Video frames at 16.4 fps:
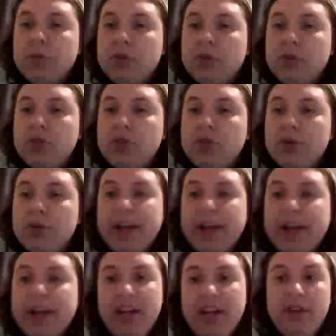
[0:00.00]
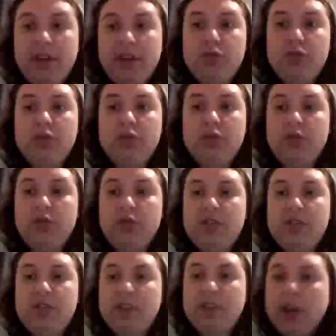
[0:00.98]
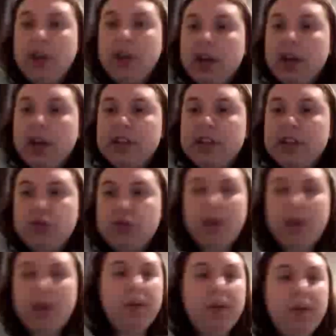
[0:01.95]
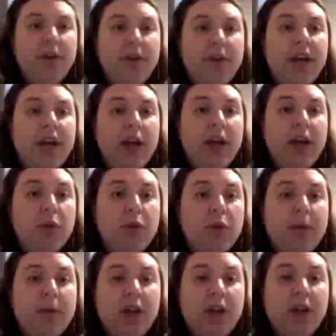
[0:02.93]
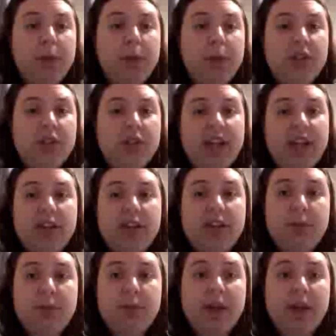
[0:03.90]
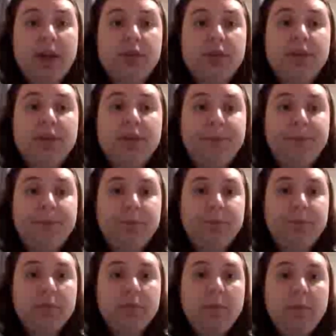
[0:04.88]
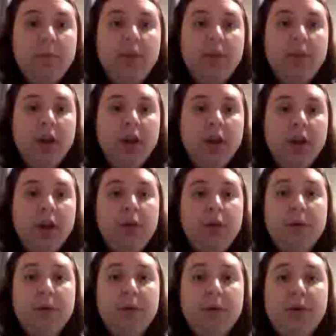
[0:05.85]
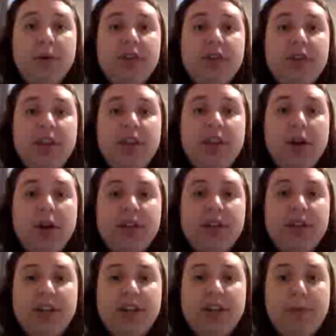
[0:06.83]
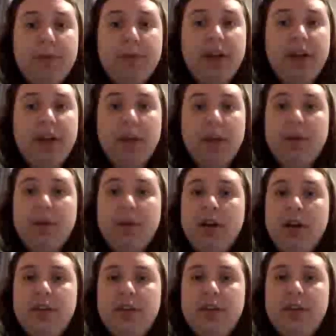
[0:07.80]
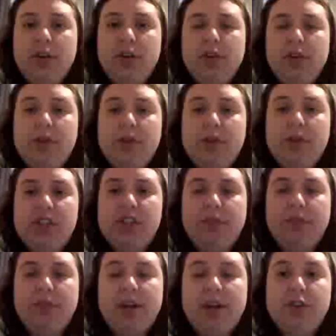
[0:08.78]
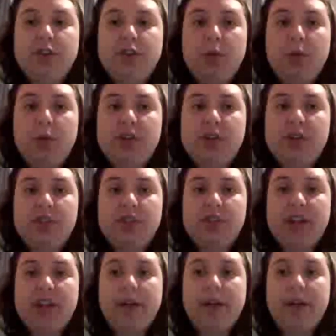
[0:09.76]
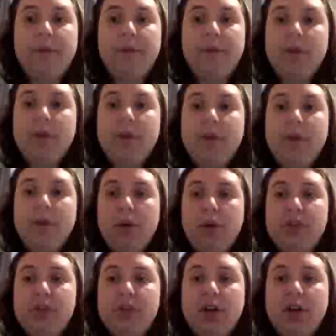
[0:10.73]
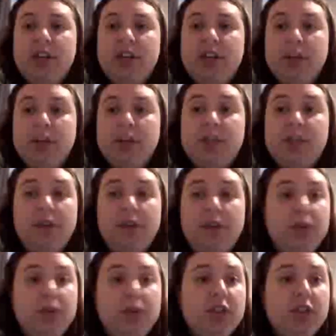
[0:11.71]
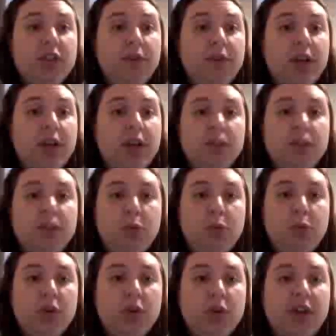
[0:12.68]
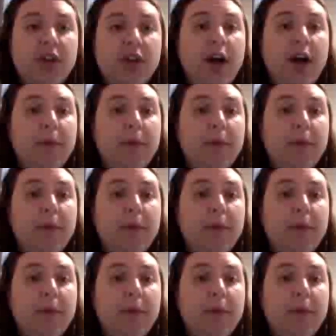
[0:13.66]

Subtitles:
trochaic tetrameter and rhyming couplets to cast spells. When regressing the architect in Bedlam, the Doctor uses the phrase, A Winter's Tale, whilst the architect himself uses the phrase, Poor Tom,